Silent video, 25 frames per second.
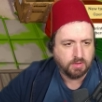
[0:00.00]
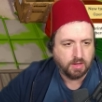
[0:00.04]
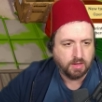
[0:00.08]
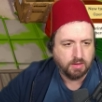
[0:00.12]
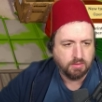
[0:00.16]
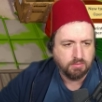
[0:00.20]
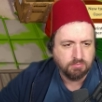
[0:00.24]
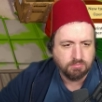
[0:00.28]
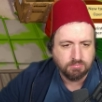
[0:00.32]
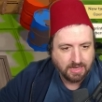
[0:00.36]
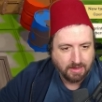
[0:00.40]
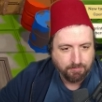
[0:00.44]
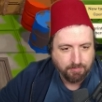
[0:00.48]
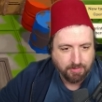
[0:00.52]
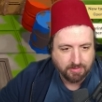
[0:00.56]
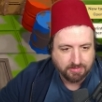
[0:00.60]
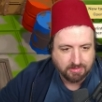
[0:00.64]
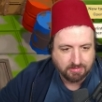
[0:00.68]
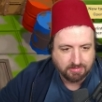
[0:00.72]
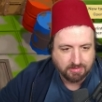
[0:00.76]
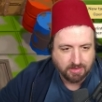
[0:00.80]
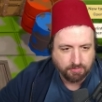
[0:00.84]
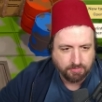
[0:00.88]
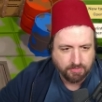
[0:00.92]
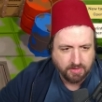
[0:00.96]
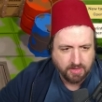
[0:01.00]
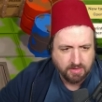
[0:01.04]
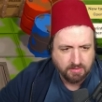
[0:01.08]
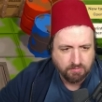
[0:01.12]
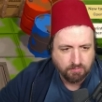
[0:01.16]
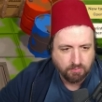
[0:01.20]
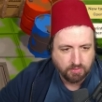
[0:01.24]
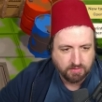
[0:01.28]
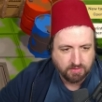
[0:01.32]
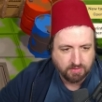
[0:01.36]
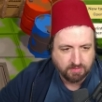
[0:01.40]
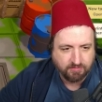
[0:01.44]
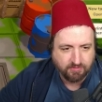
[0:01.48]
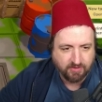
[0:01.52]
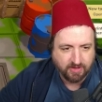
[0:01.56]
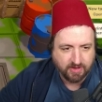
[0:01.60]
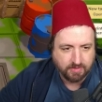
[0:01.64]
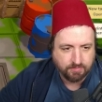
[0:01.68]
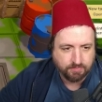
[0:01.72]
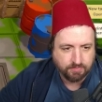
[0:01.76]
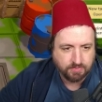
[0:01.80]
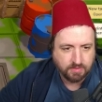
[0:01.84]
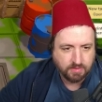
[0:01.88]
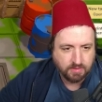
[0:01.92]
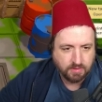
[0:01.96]
Can I pick this up then? What's this
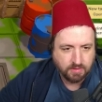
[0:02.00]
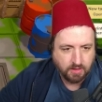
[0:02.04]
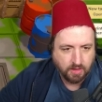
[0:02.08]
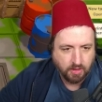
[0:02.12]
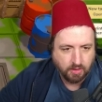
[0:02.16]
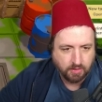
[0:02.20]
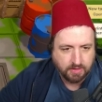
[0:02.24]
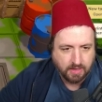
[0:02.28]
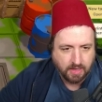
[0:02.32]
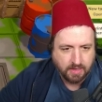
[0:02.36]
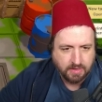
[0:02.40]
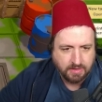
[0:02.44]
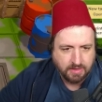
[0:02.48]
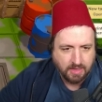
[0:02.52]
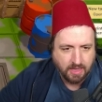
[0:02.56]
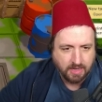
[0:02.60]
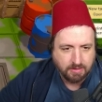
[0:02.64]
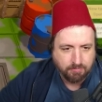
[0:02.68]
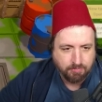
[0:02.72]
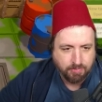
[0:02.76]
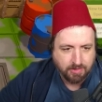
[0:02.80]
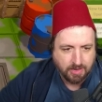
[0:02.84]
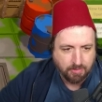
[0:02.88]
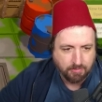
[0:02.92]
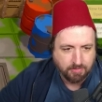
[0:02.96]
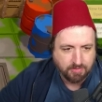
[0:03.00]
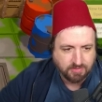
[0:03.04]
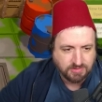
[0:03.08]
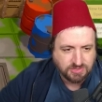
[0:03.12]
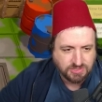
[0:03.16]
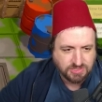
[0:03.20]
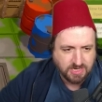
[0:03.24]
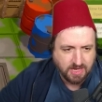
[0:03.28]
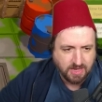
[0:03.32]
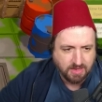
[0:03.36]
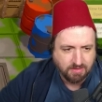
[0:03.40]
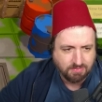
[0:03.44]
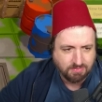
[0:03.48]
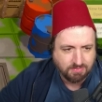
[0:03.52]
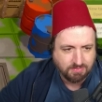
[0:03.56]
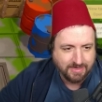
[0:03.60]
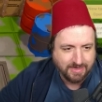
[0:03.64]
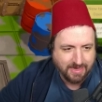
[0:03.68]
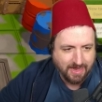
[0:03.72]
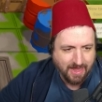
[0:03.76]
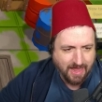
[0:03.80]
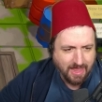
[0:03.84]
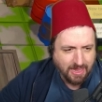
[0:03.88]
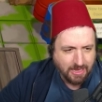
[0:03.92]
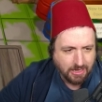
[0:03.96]
thing? Okay, yeah, I can pick up this chest.
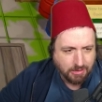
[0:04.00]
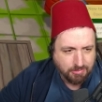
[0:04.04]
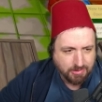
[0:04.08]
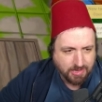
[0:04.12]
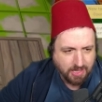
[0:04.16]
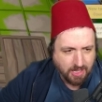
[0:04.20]
Yeah, look at me